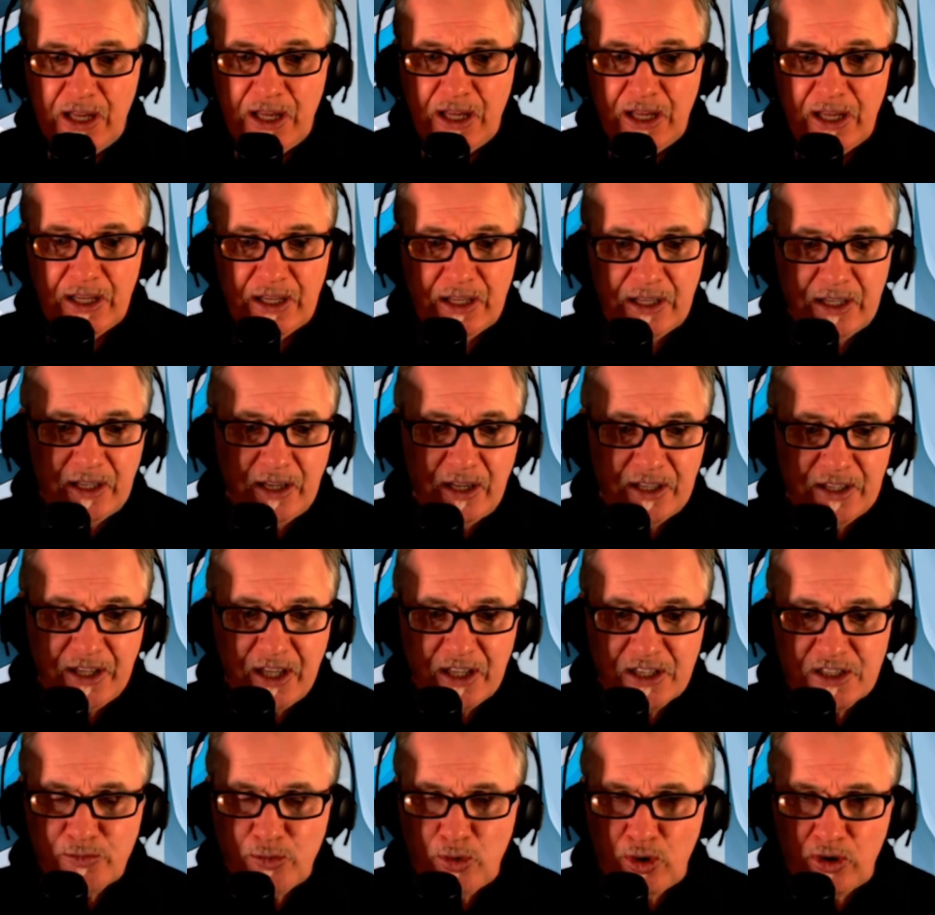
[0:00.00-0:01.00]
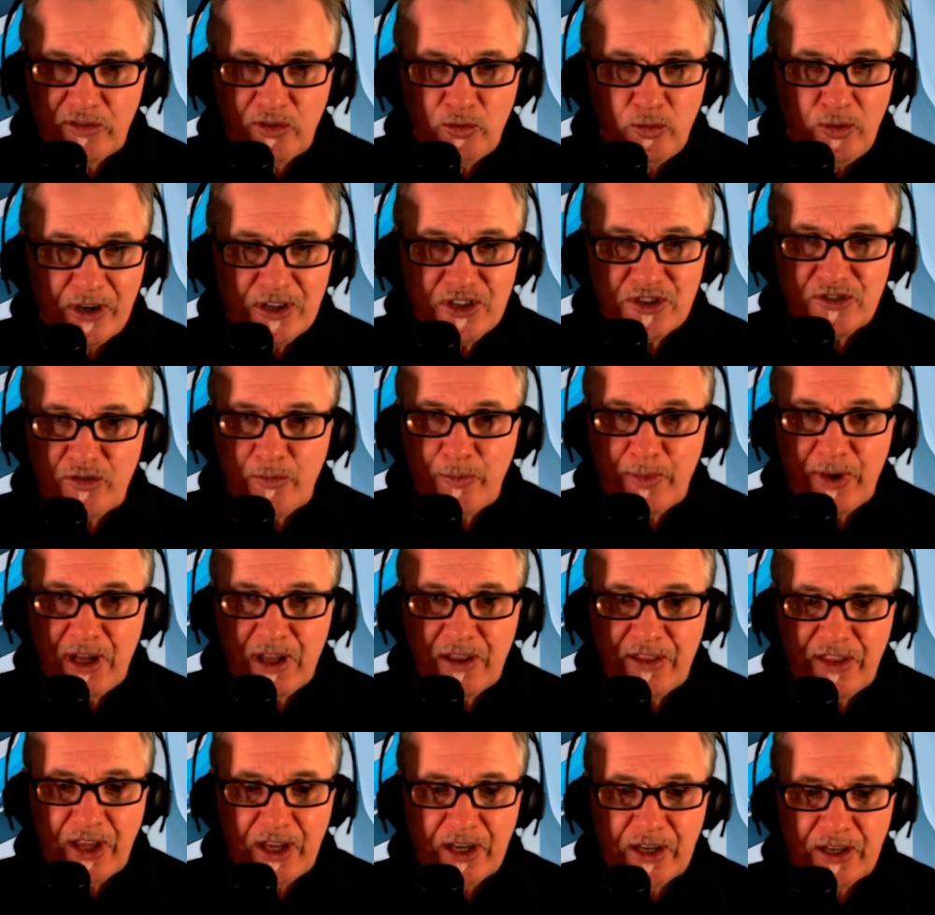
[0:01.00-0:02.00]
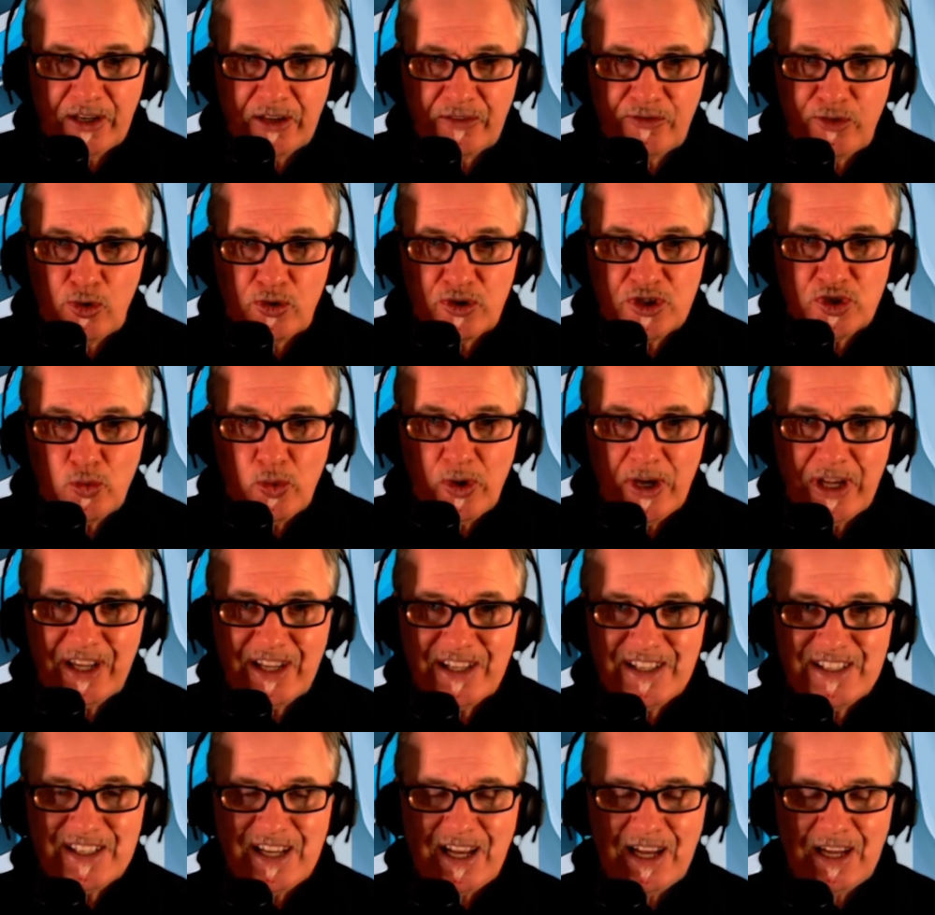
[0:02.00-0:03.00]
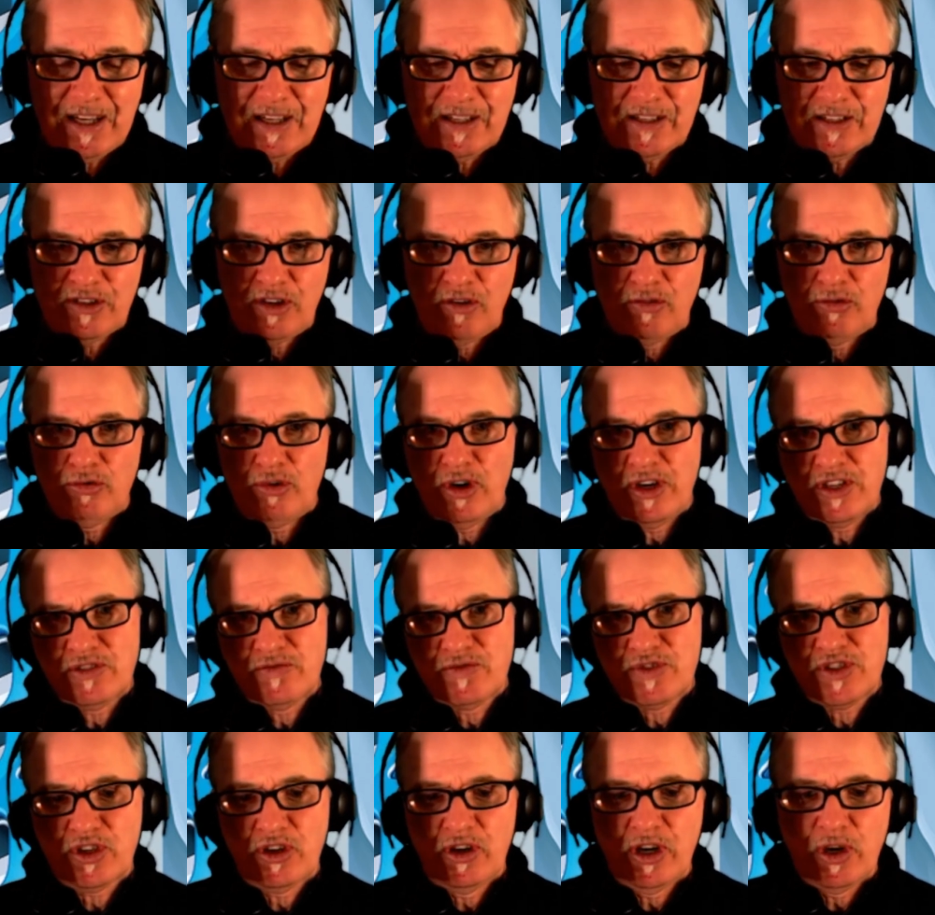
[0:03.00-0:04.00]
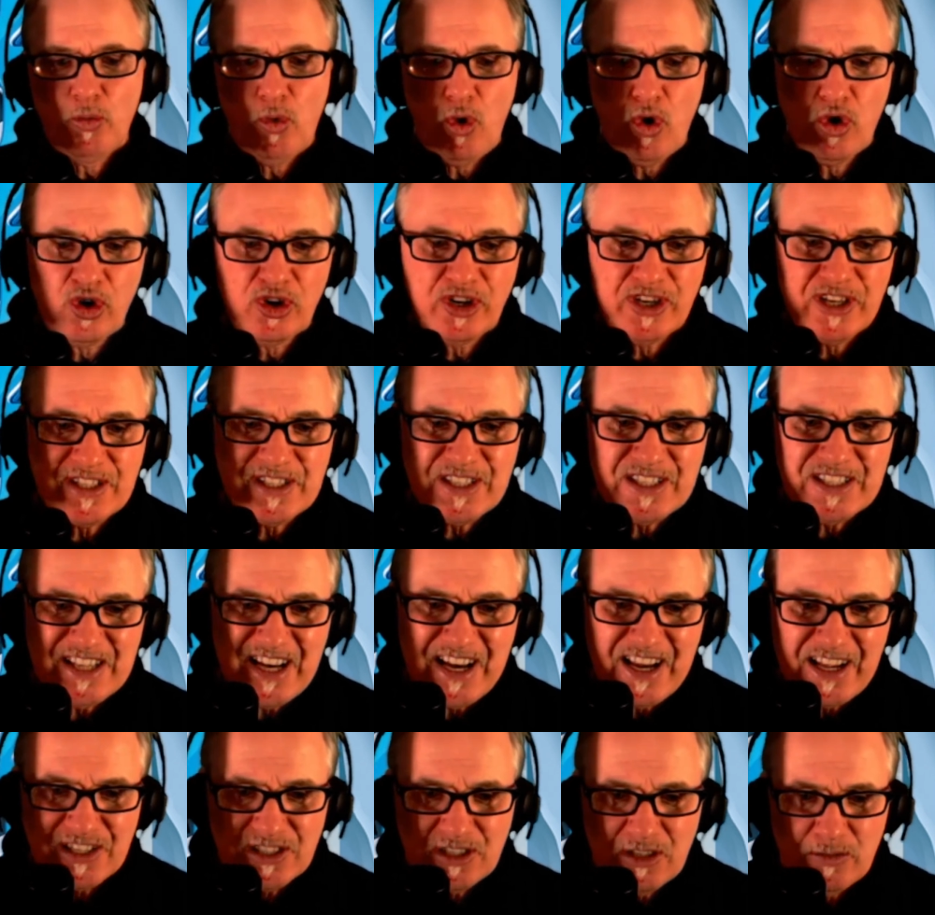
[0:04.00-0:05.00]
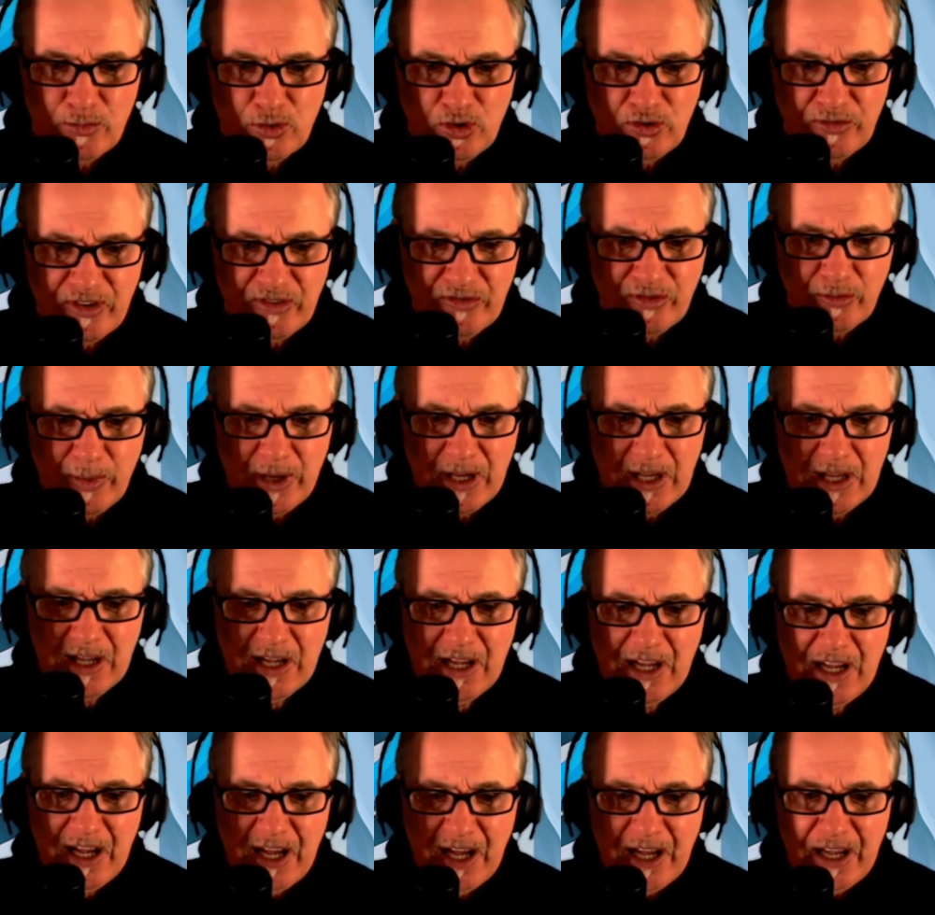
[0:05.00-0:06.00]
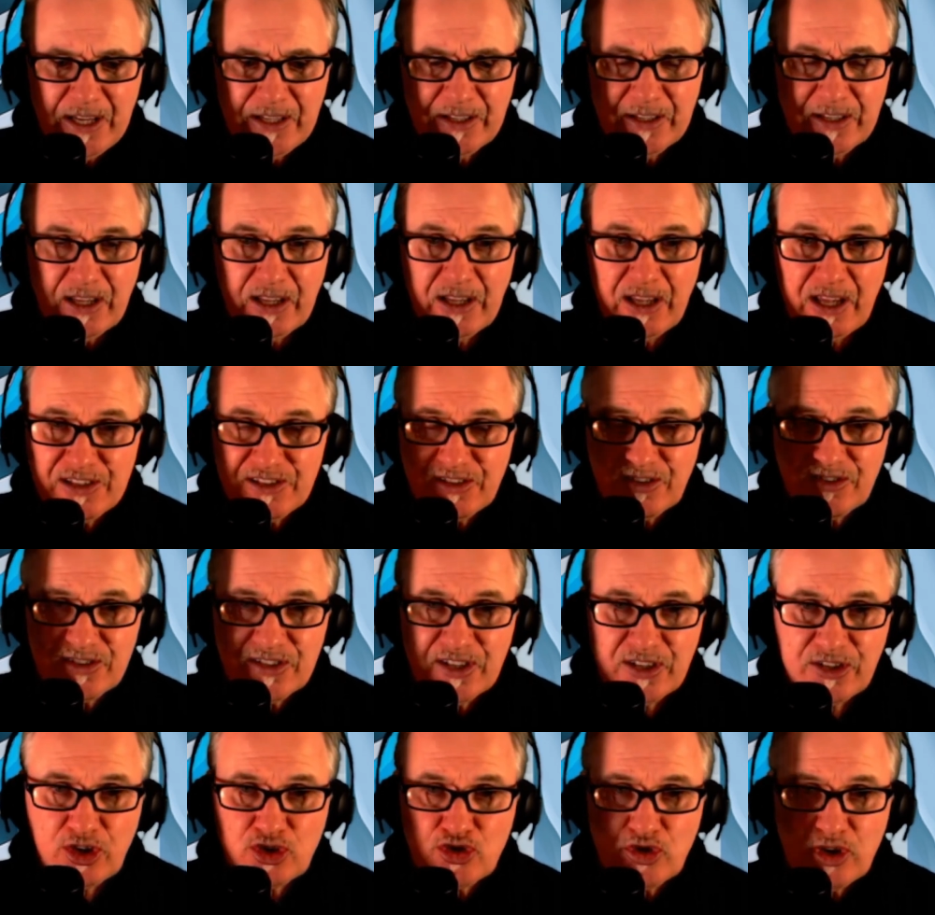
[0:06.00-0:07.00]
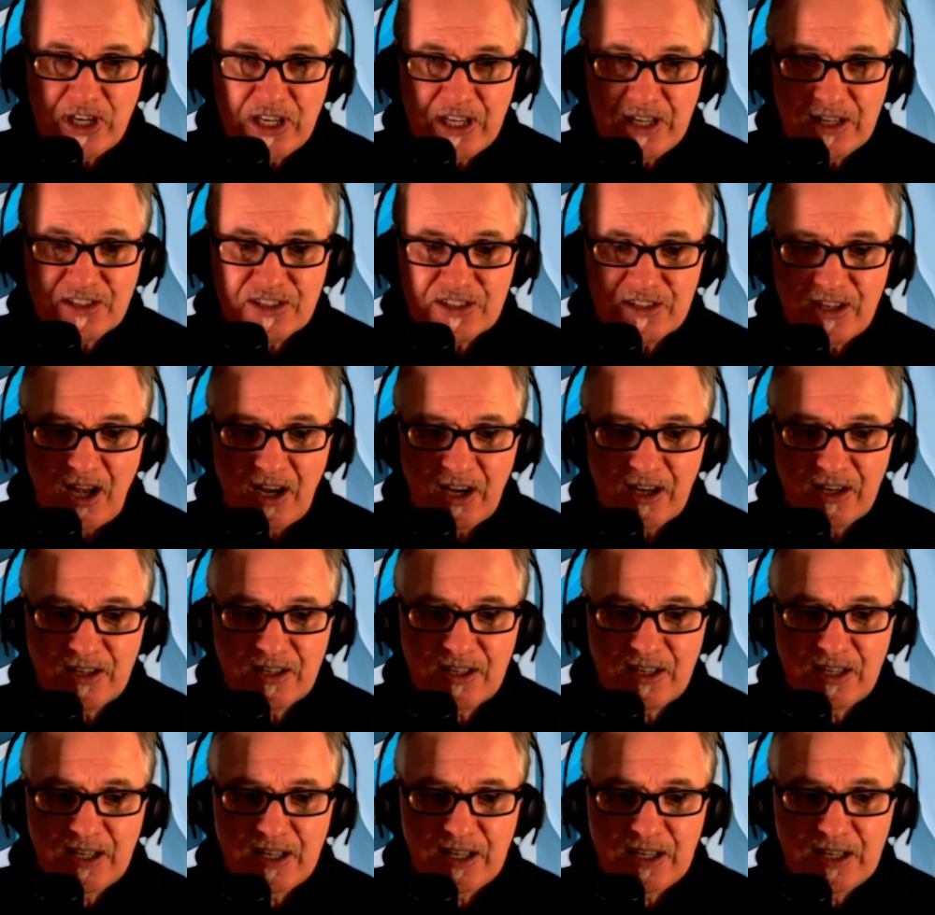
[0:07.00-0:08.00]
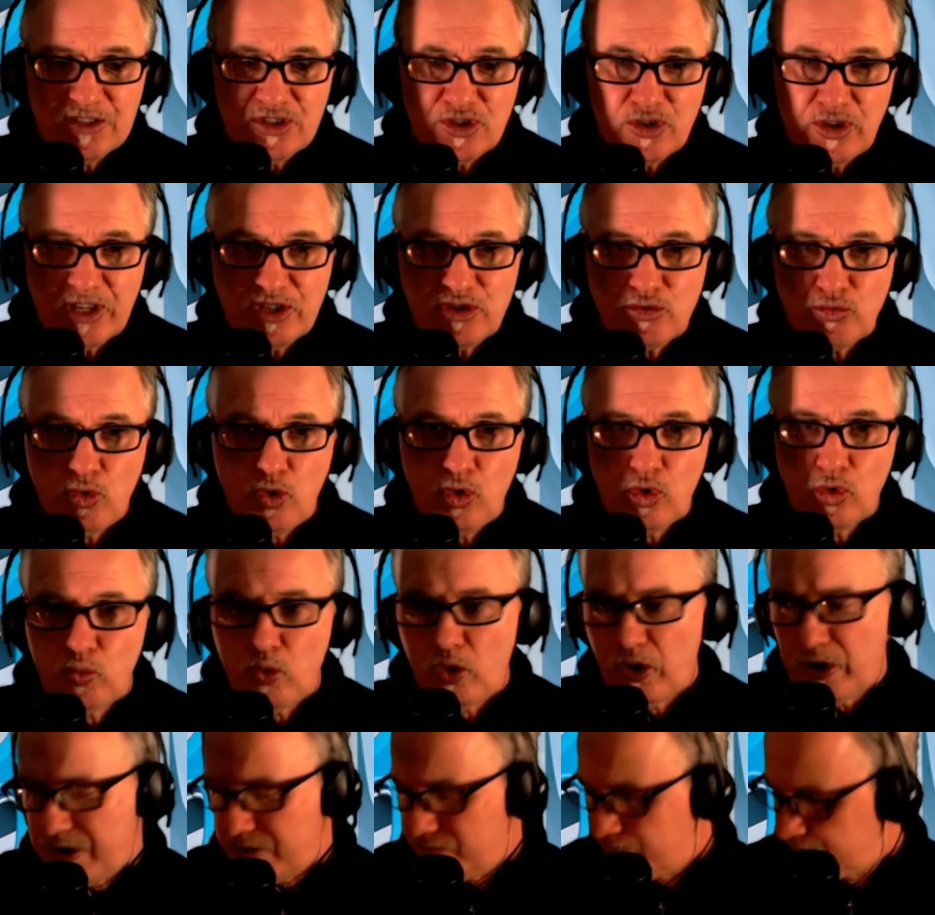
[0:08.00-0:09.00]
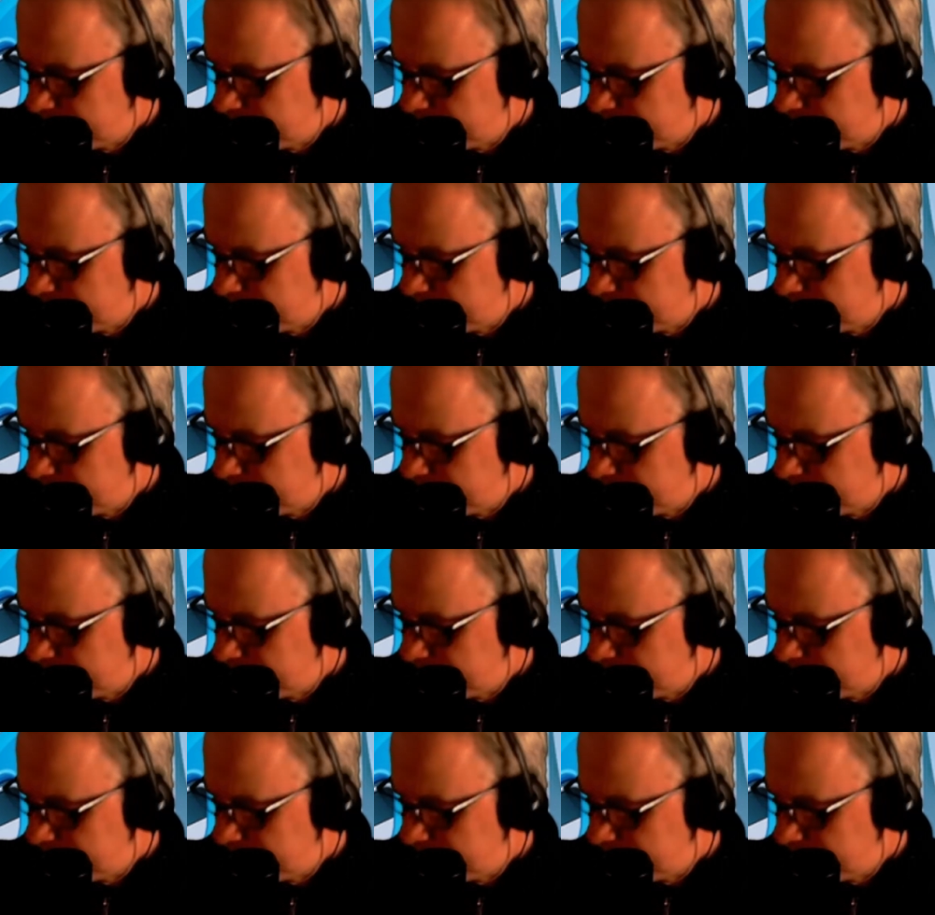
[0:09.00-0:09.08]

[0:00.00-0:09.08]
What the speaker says: It gets more of a watch for me than The Force Awakens and The Rise of Skywalker. This is an excellent movie for me. And as I said, the 3D is solid. So that's Rogue One.